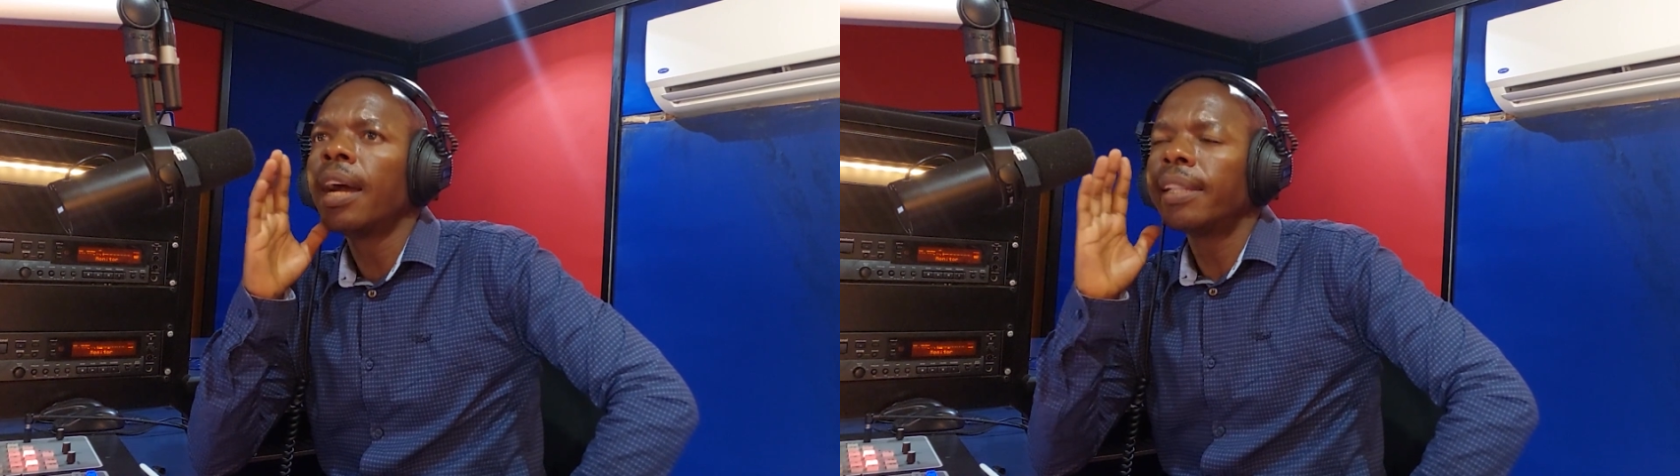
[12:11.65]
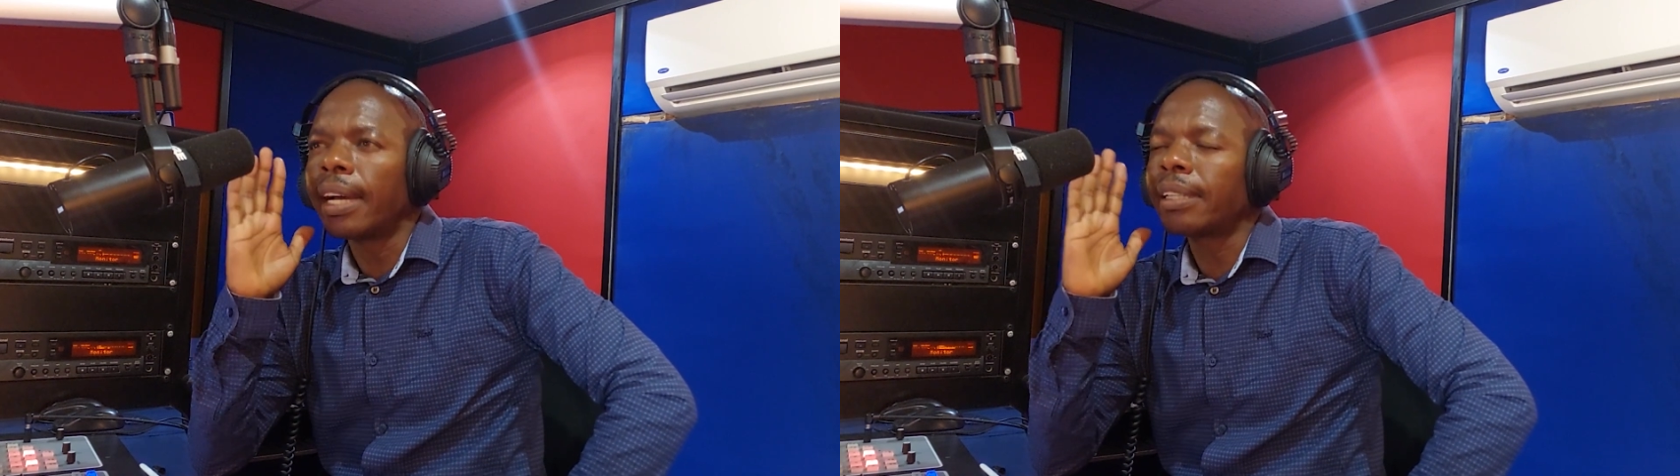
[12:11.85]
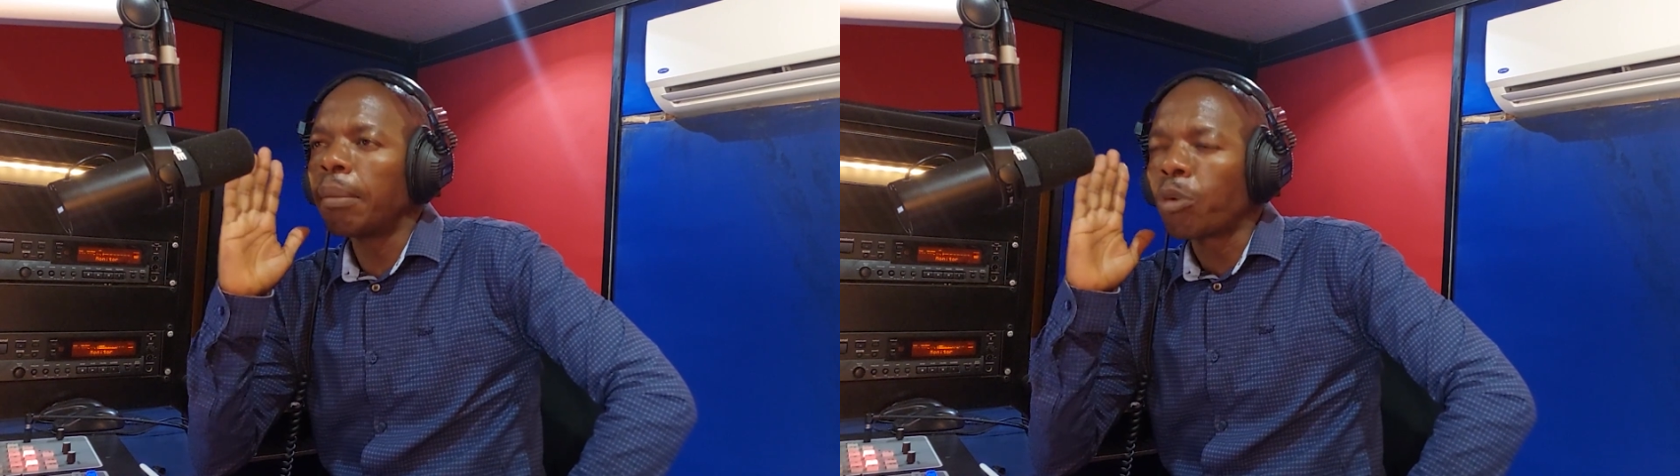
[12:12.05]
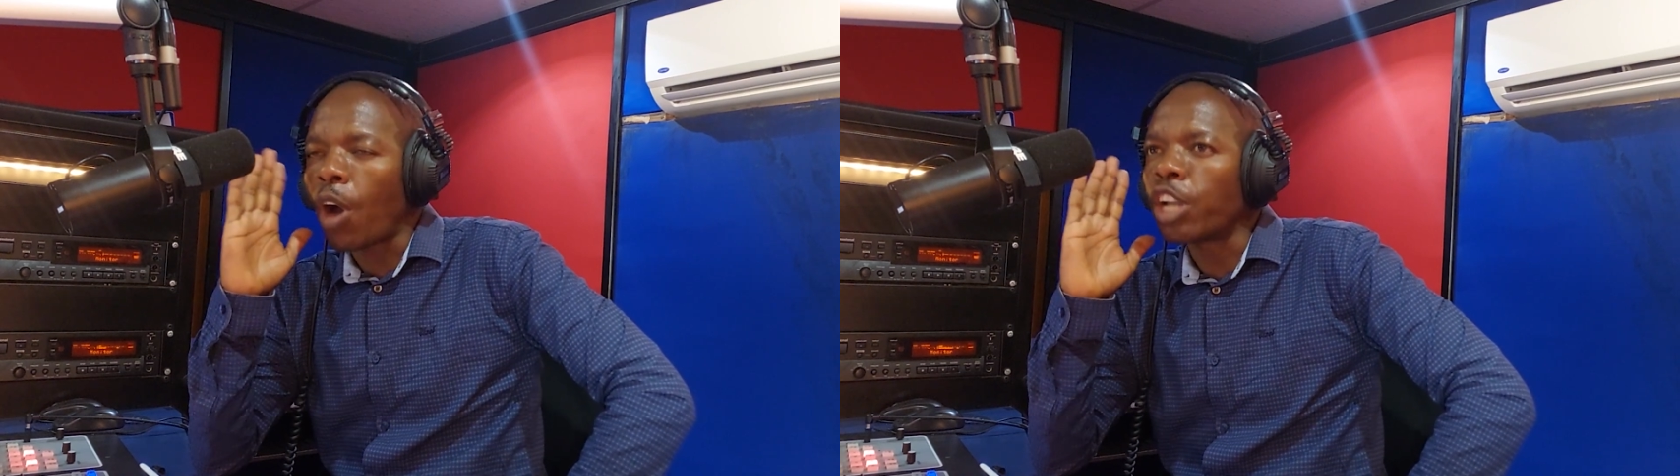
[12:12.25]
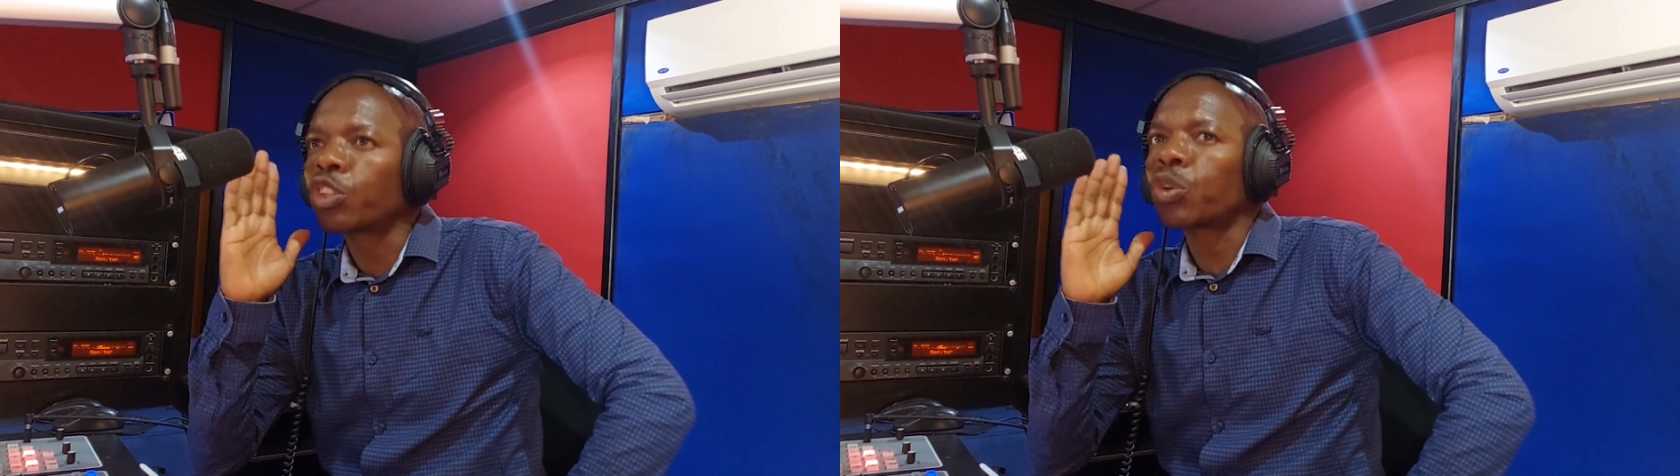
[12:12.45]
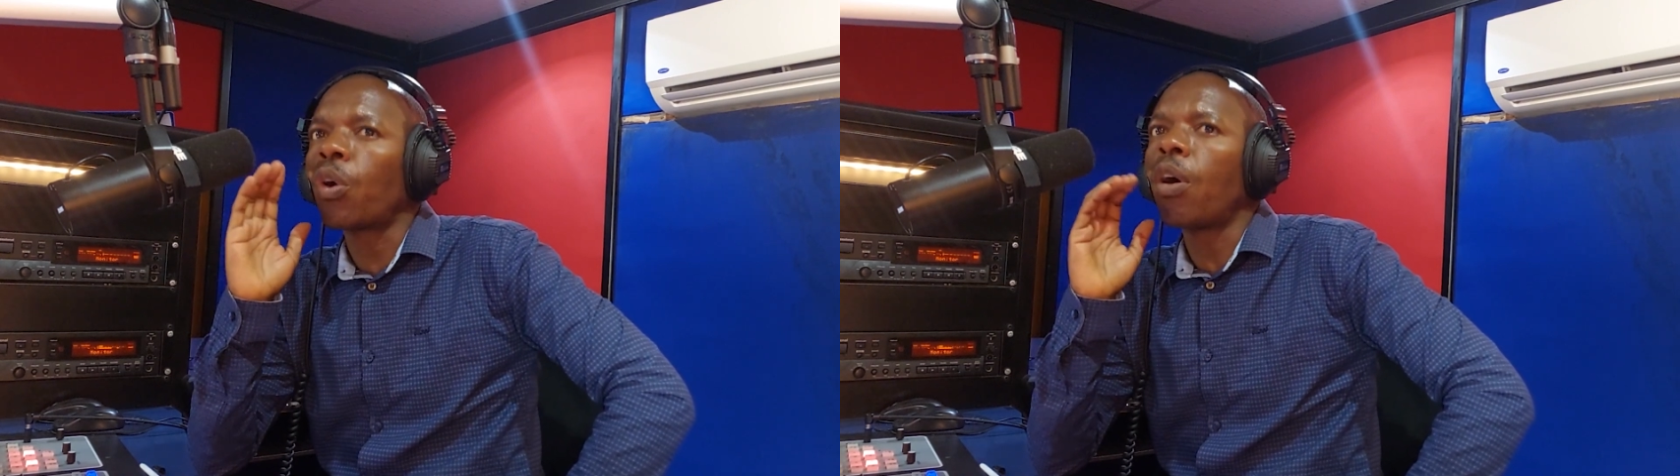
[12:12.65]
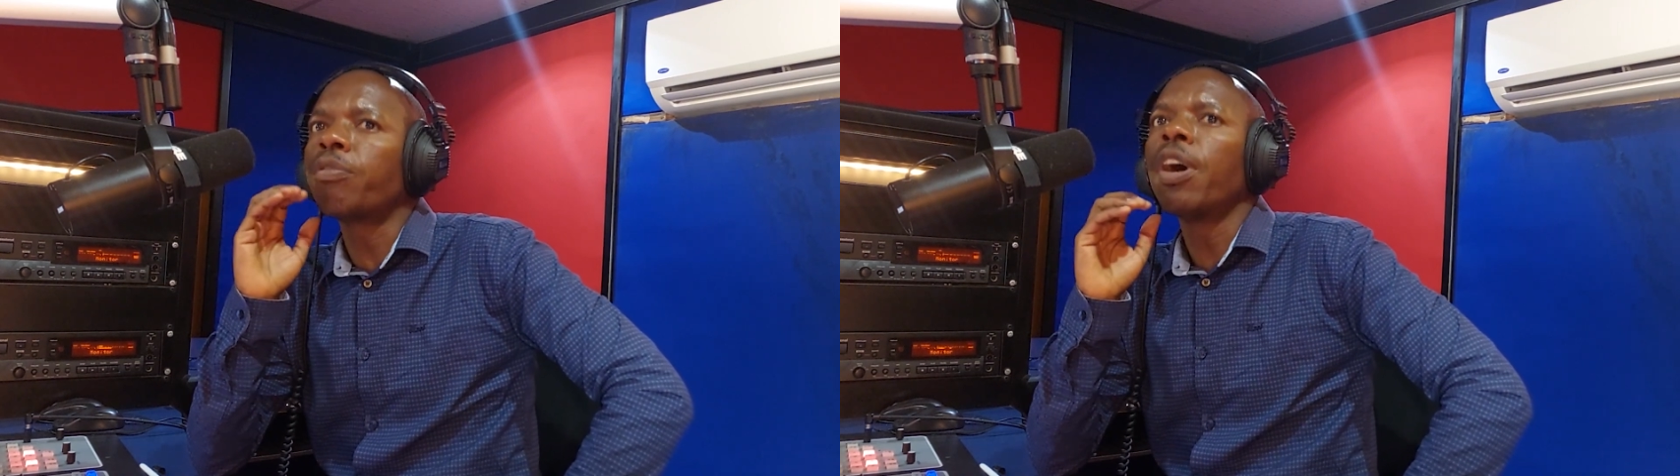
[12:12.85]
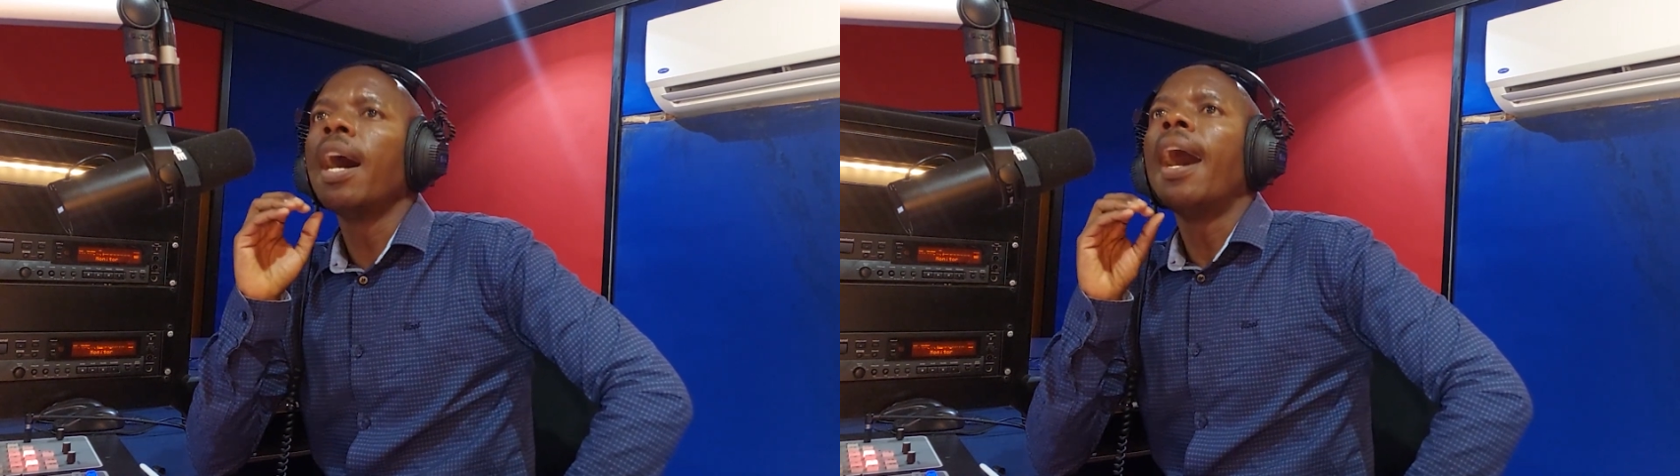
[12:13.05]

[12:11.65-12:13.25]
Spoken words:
that I'm quite sure of.